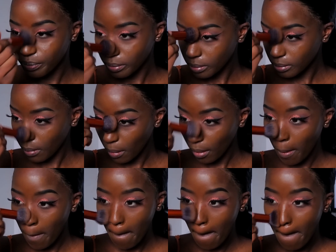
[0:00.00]
But the
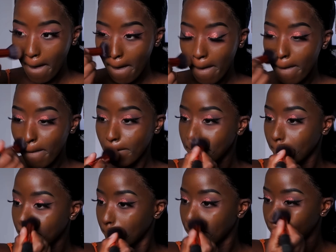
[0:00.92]
consistency of
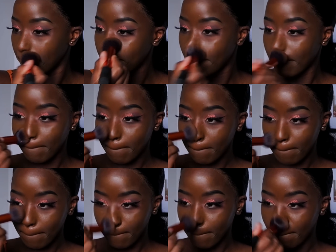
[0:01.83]
the foundation is
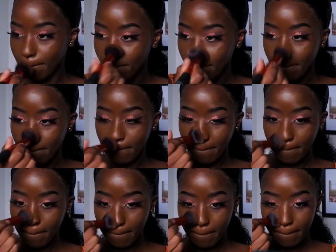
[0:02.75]
actually easy to
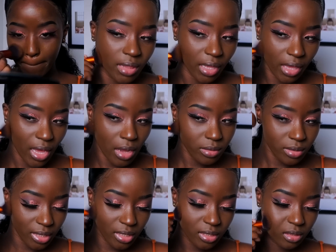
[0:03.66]
blend out. The girl
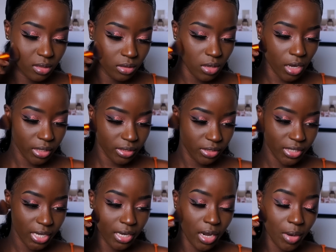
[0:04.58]
said this is the darkest
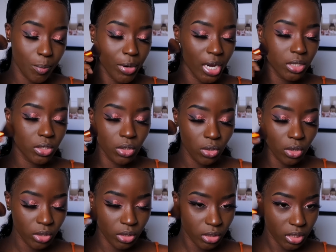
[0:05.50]
shade, and I pray to
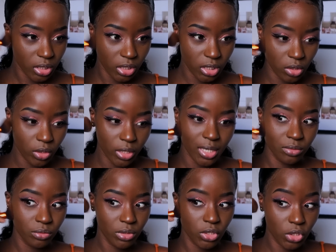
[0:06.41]
God she got
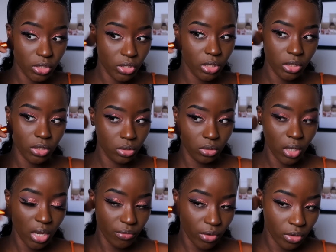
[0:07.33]
it. She just
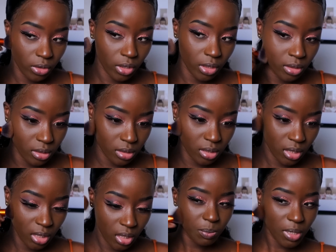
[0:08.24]
got it wrong, because
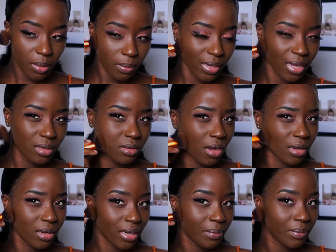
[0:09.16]
people that are
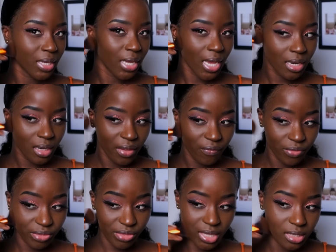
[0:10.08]
darker than me, and if
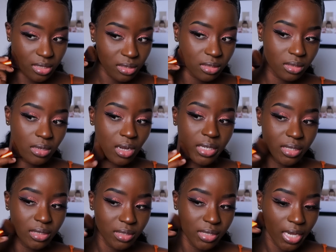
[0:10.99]
this is the
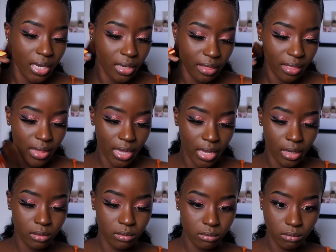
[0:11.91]
darkest shade,
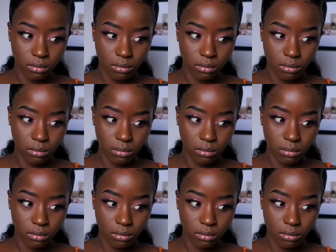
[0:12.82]
then